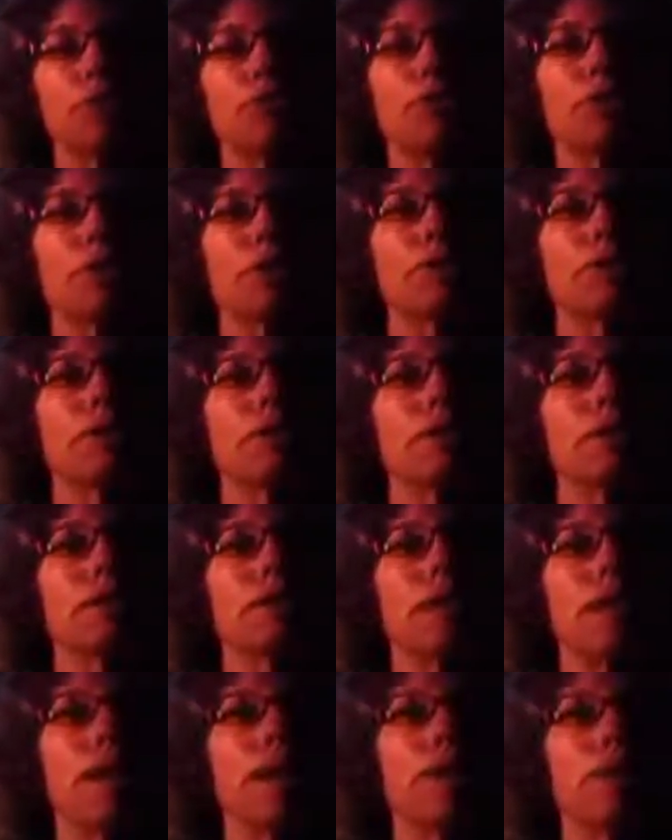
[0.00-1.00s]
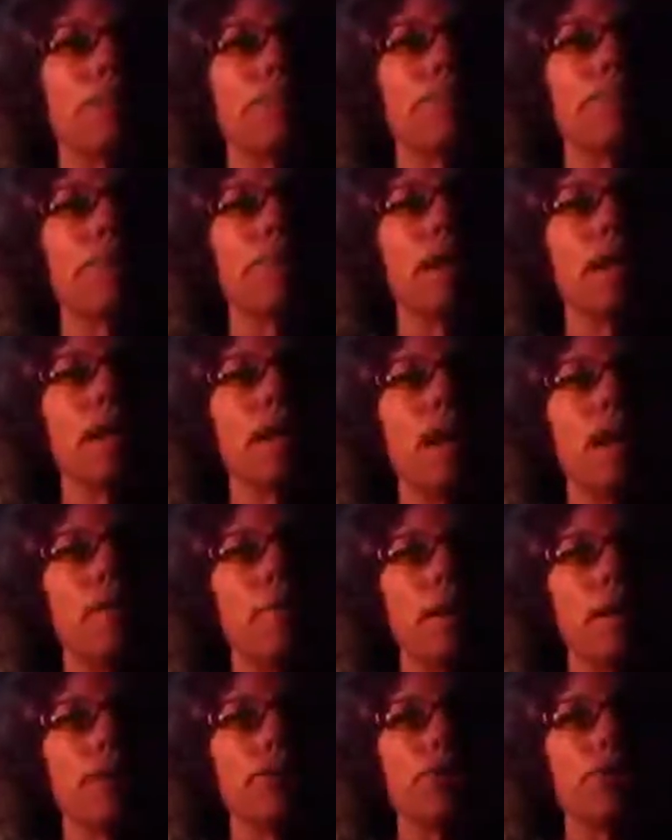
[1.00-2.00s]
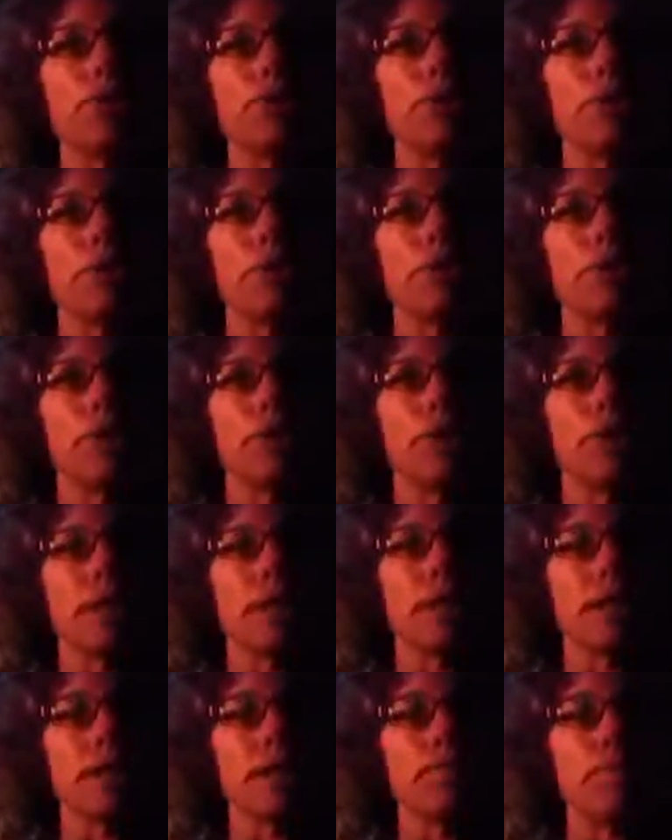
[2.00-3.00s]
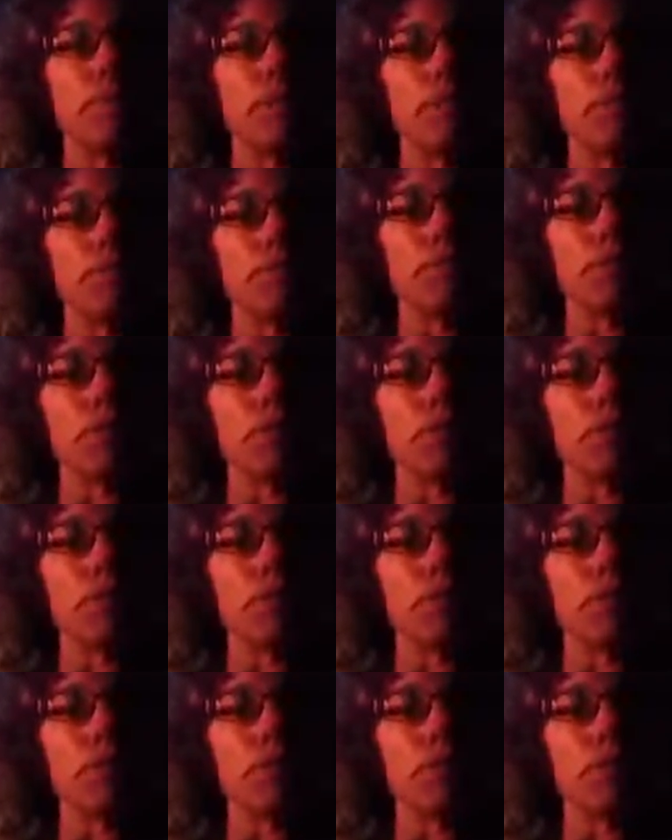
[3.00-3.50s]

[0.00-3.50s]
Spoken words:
You work with a mentor or an experienced